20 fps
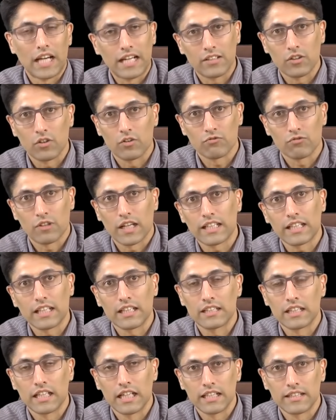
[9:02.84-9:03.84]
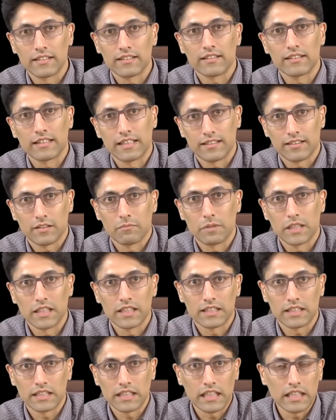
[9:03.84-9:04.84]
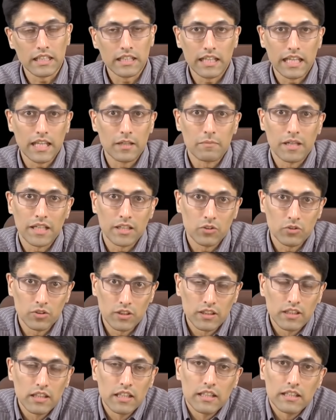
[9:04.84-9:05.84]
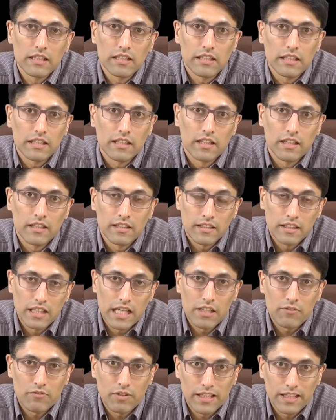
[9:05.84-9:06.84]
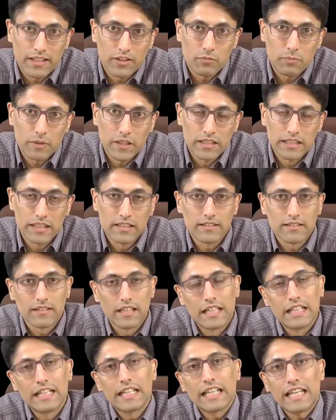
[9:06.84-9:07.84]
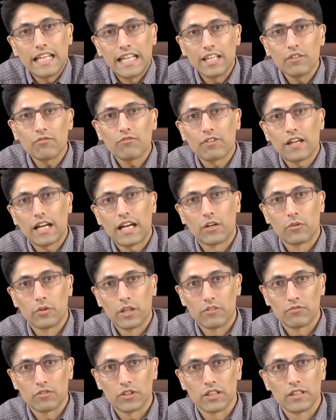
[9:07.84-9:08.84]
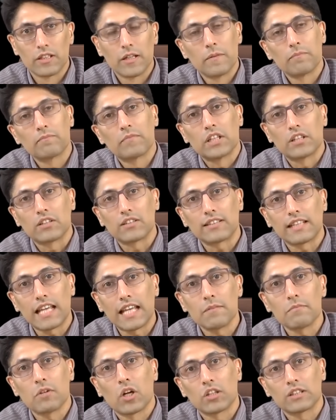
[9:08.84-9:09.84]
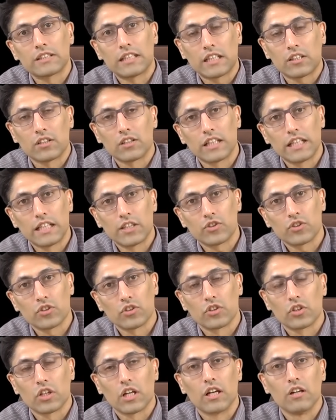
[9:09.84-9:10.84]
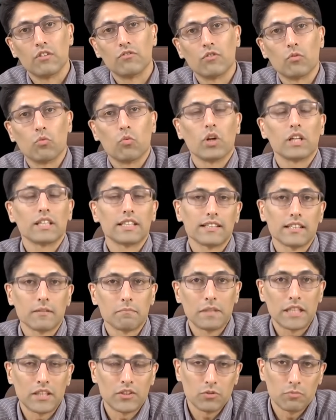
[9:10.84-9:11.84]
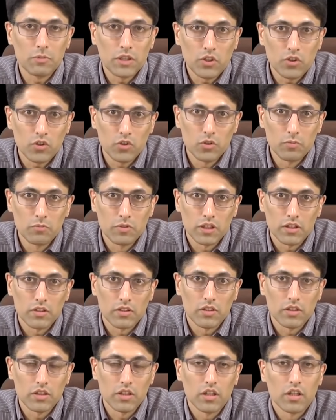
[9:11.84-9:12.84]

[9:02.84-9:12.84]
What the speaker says: I don't recognize disability in my own life and experience. If, however, the same articulation of what does it mean to be human